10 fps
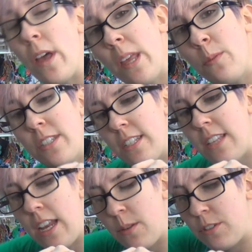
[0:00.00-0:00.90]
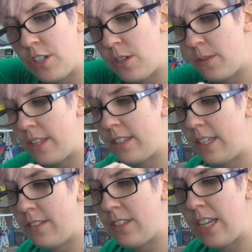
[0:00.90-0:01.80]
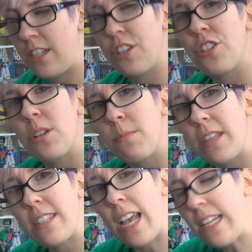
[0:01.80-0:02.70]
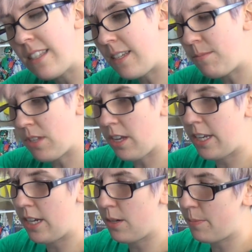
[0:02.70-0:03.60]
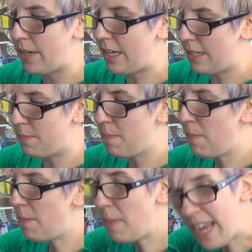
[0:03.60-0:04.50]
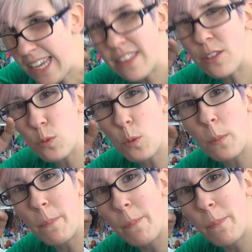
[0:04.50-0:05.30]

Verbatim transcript: While I was deciding what to do with the sleeves, I touched up the side seams on here because man, those were